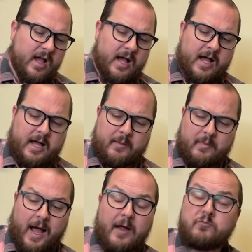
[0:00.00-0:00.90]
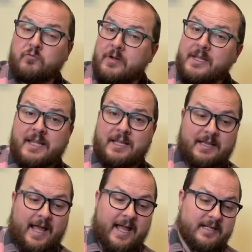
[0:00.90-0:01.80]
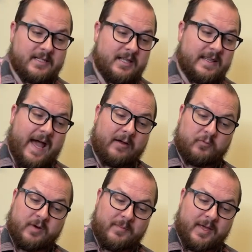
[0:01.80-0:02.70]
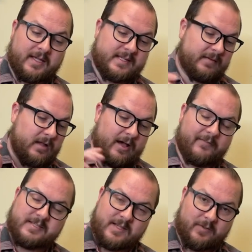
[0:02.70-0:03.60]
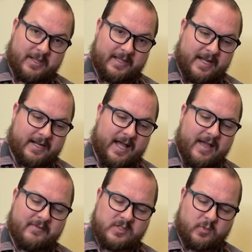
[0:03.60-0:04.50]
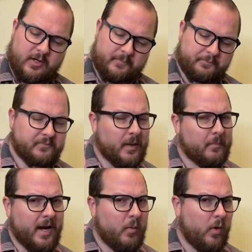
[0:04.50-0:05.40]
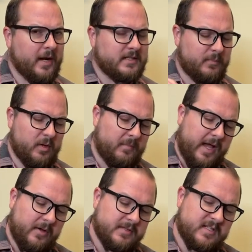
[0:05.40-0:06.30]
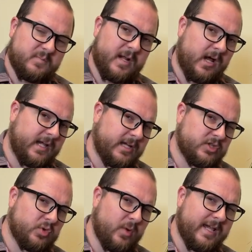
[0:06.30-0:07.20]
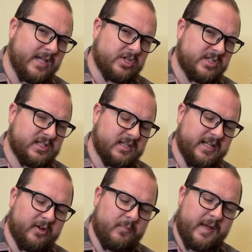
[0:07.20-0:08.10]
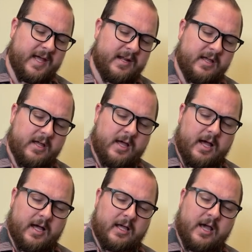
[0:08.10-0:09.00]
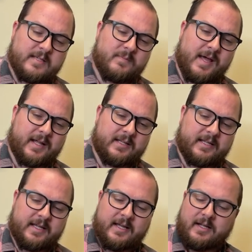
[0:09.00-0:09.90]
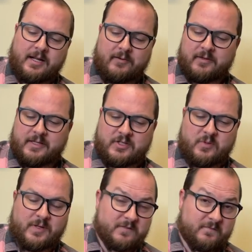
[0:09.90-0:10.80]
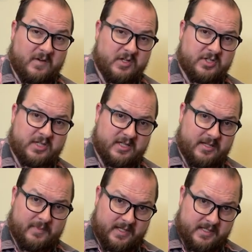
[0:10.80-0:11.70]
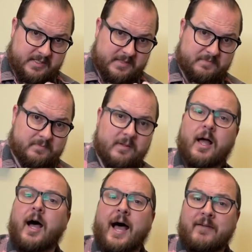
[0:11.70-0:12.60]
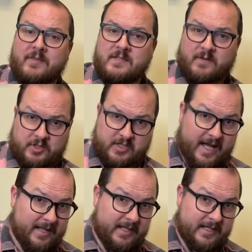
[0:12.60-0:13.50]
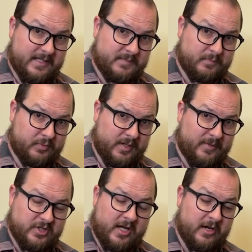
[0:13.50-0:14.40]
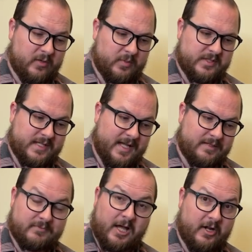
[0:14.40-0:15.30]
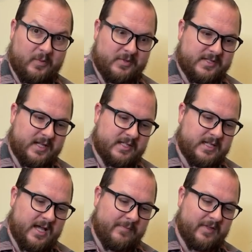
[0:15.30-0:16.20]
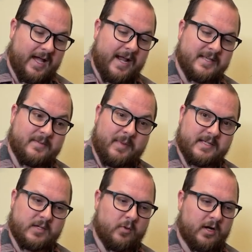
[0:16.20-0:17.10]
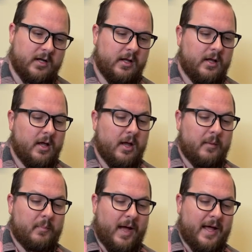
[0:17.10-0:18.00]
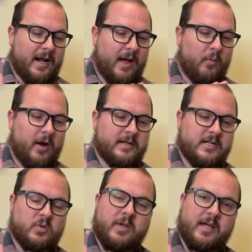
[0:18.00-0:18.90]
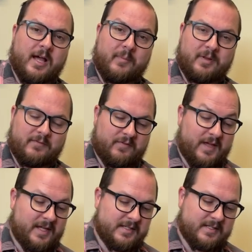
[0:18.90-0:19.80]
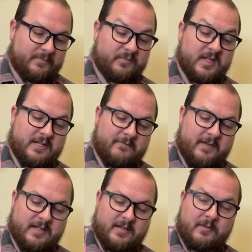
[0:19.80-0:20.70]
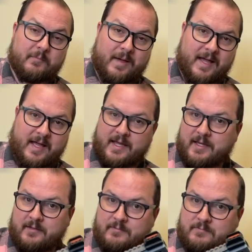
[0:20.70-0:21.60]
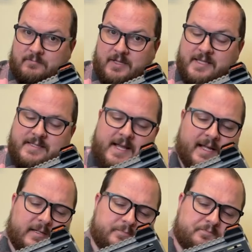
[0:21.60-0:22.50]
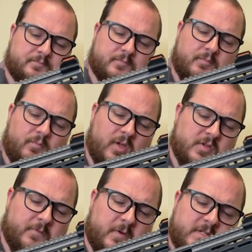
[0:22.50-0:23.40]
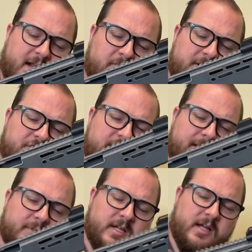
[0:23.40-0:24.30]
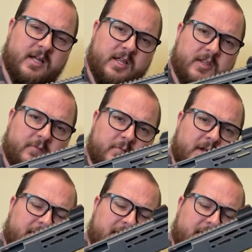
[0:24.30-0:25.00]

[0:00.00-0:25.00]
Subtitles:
I really liked that remix. I obviously really liked Ivan's work, but I wanted to put my own spin on it and tweak it just a little bit cosmetically, not really too much functionally, because Ivan's functionality is pretty much 100% of the time. The guy does amazing work. But I wanted to tweak a couple of things to fit my aesthetic. So first I reshaped the front